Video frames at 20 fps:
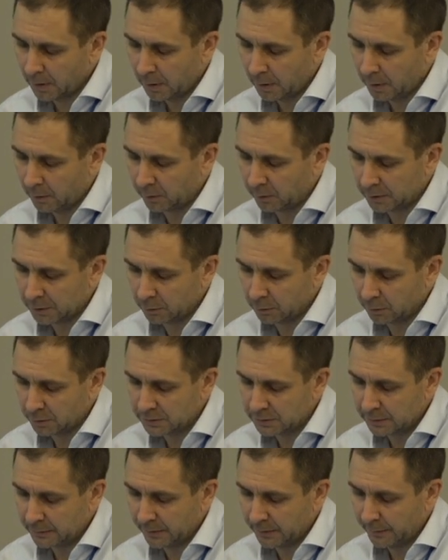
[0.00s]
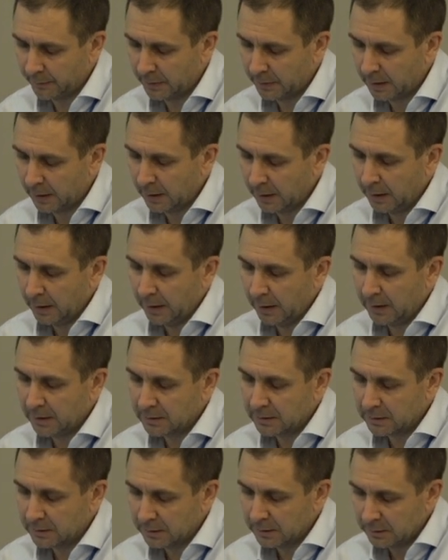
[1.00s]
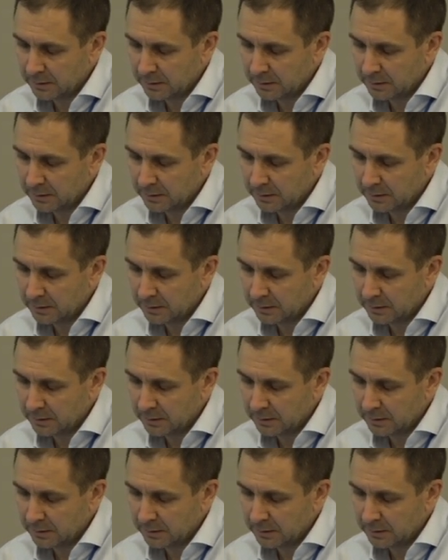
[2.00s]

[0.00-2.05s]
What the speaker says: how it looks. And